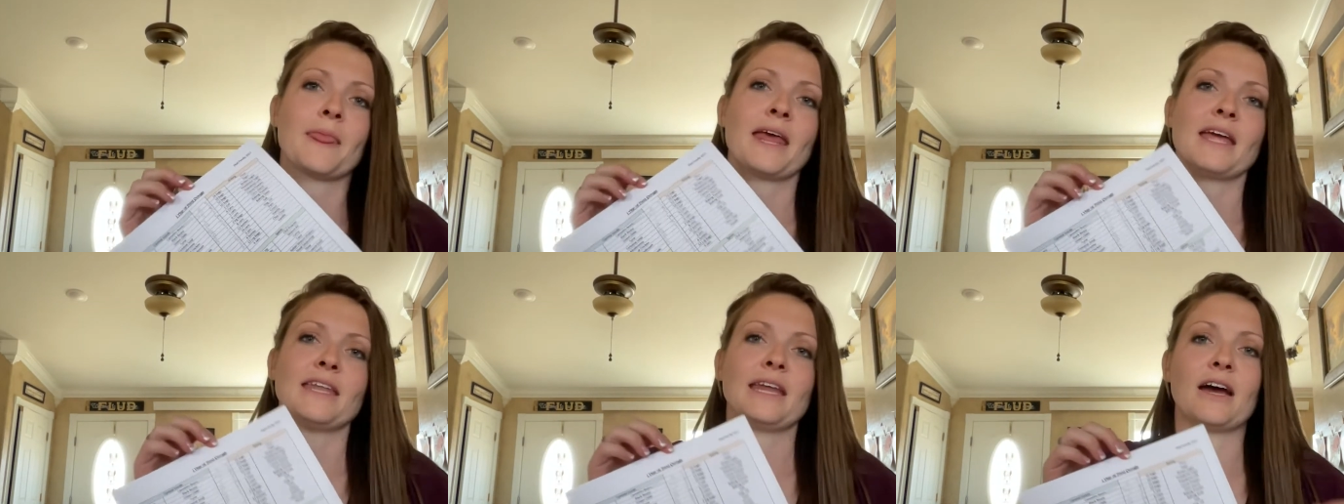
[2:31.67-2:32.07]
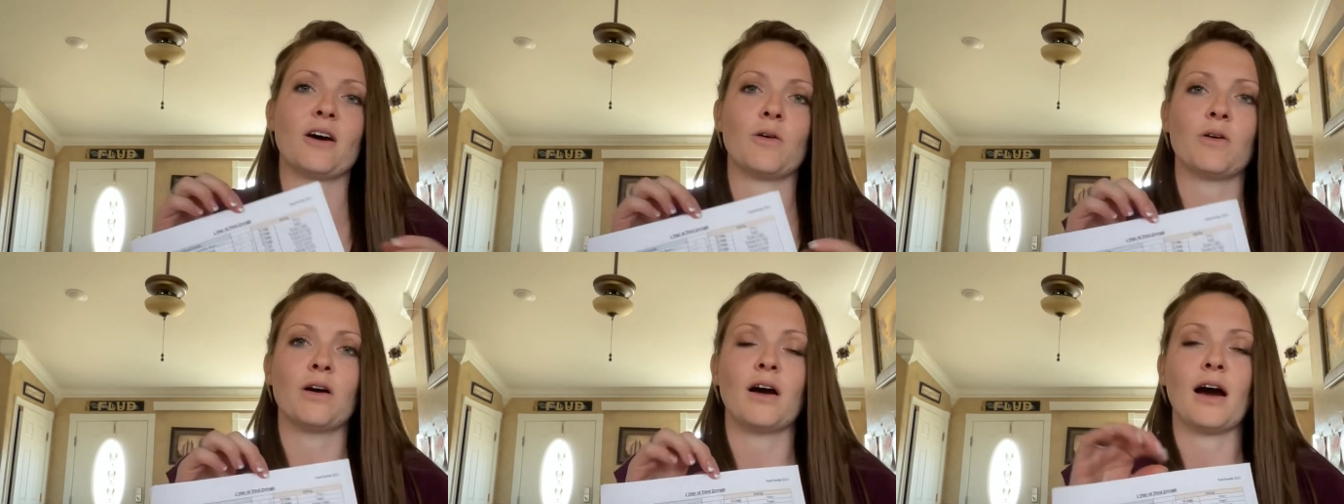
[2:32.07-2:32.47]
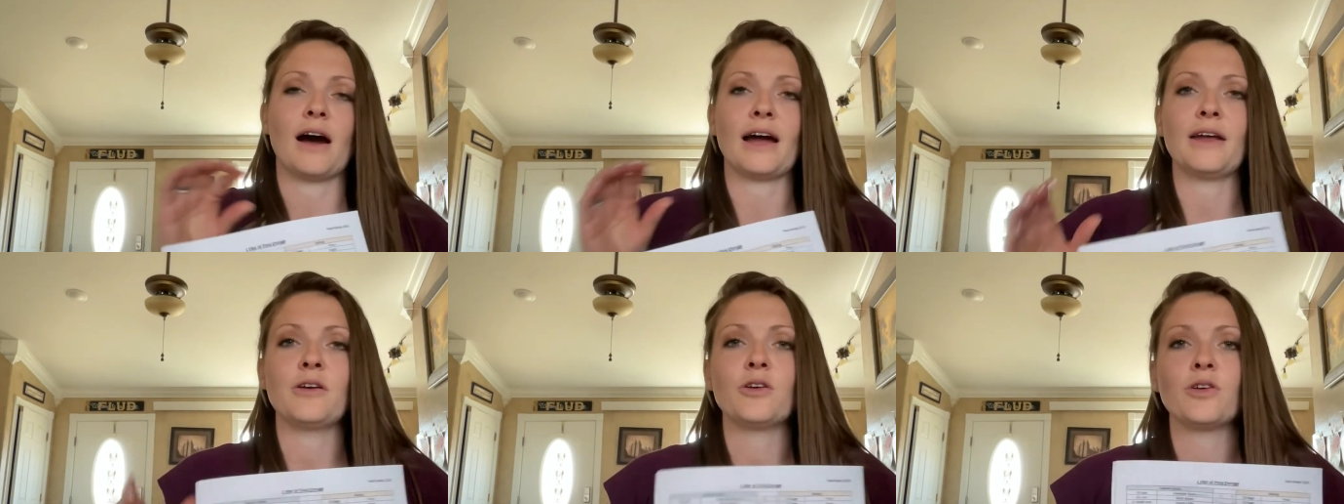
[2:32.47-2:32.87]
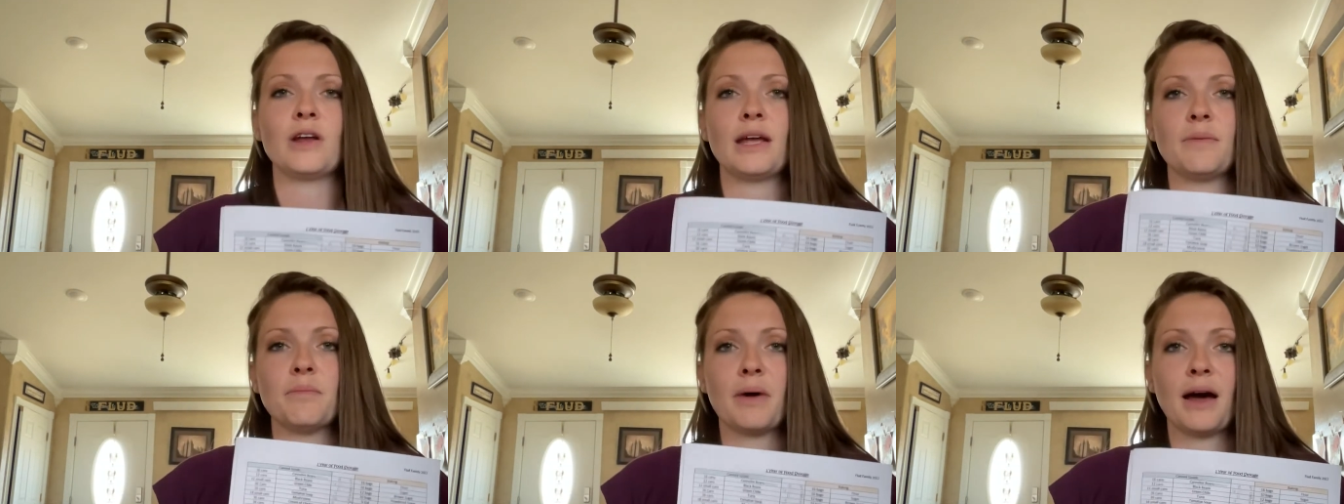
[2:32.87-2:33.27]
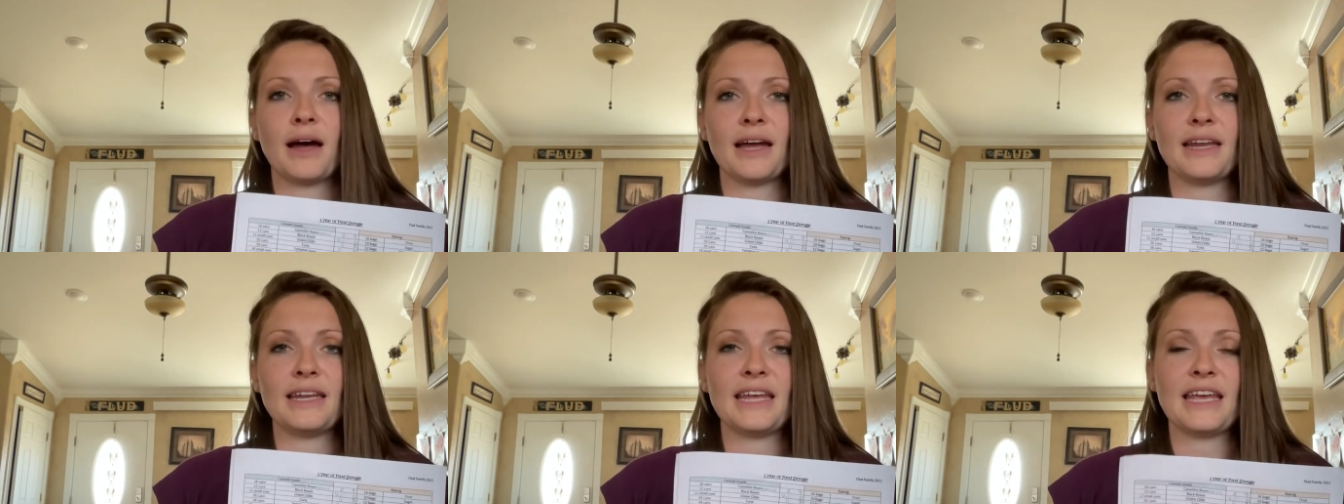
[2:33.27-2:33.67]
Now, I create
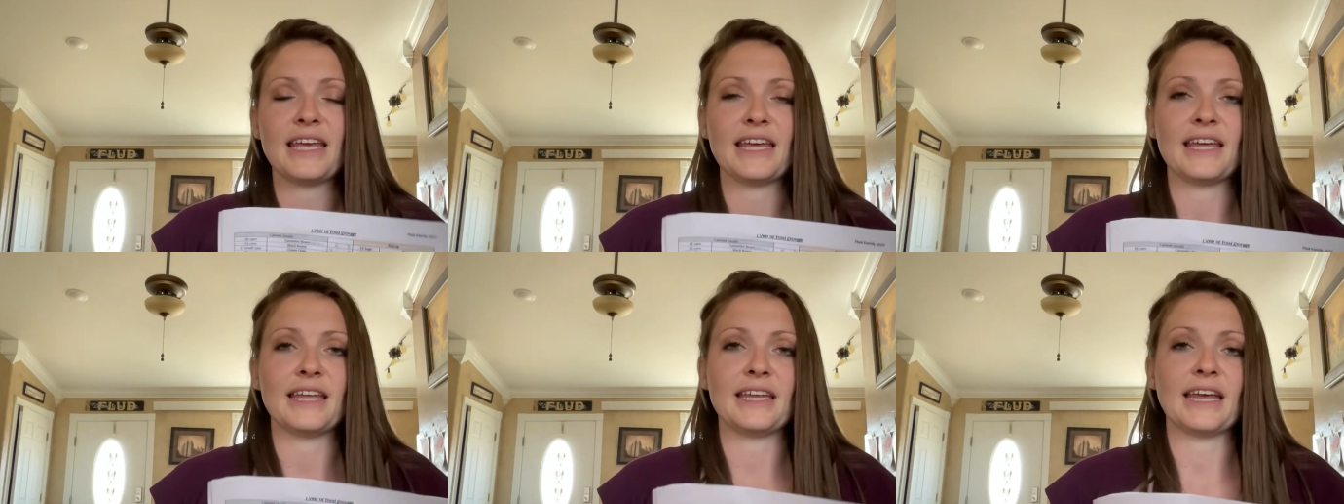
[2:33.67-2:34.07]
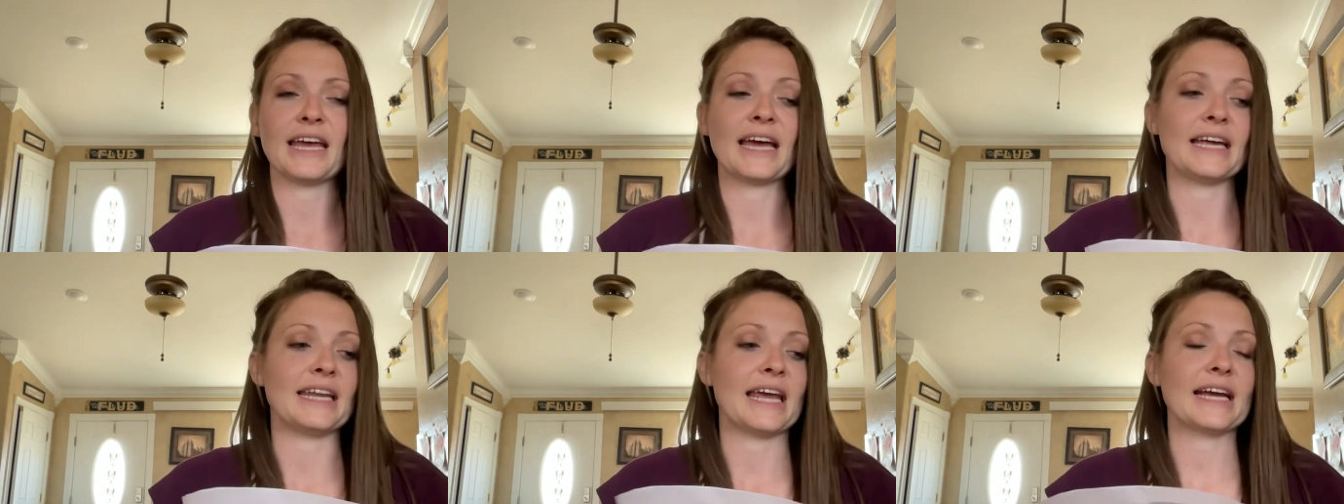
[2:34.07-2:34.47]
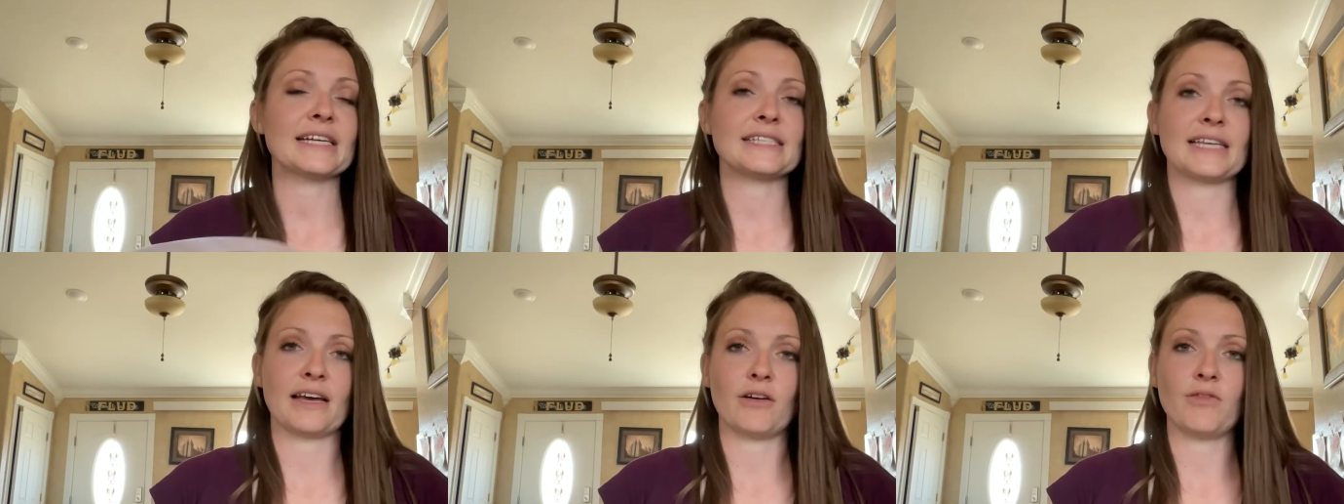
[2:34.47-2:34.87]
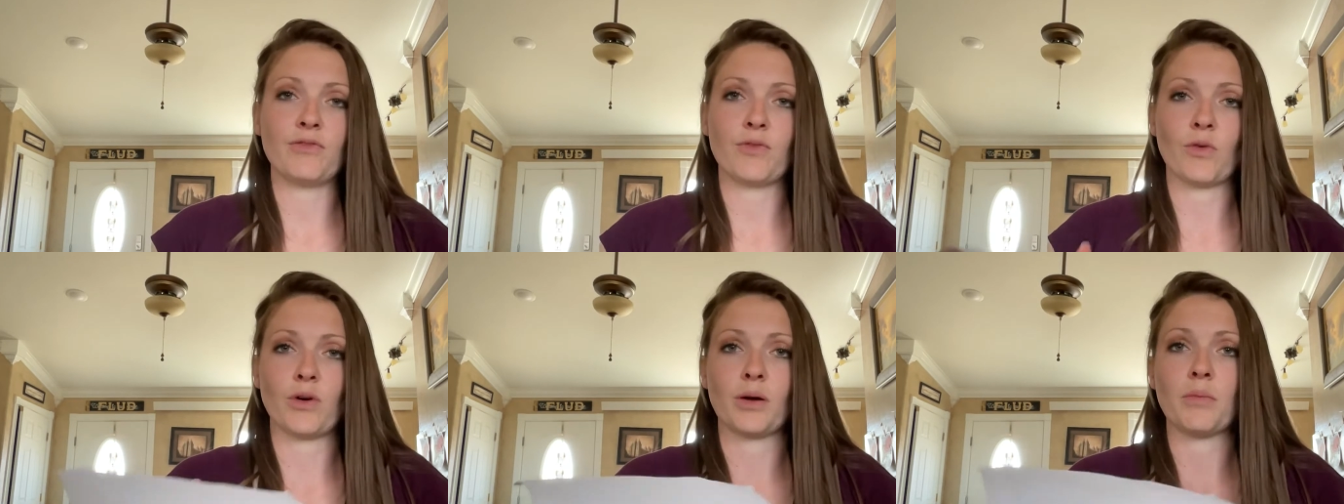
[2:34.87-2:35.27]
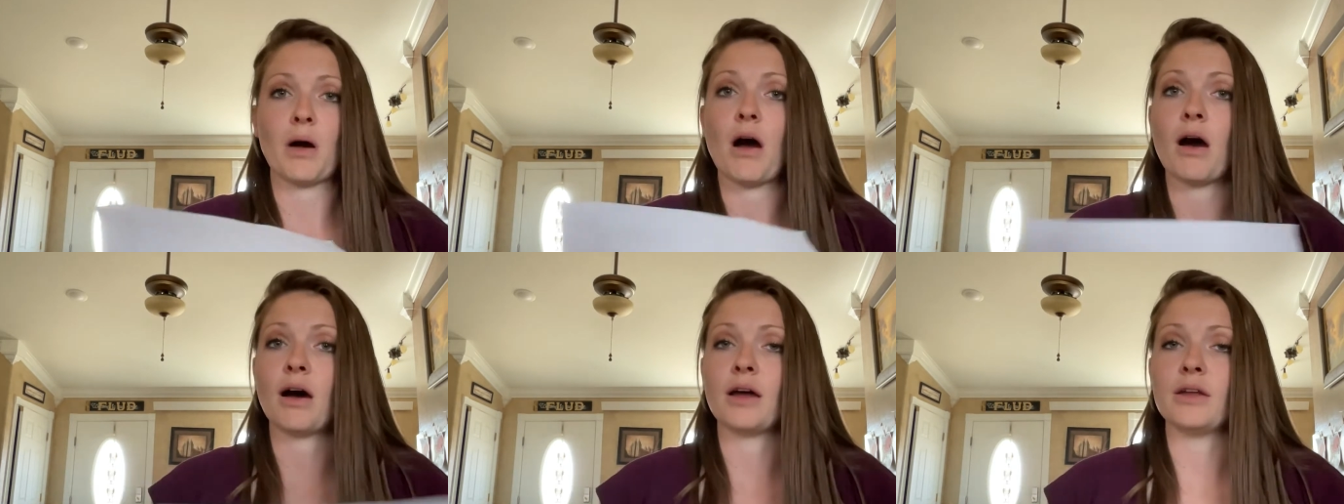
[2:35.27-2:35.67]
mine in an Excel form
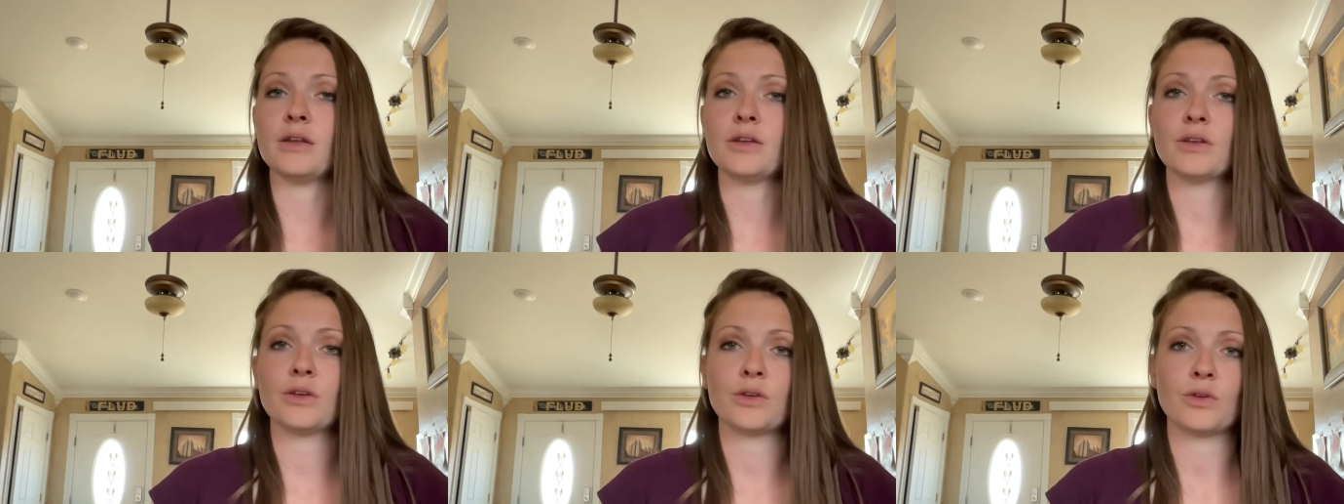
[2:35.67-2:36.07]
on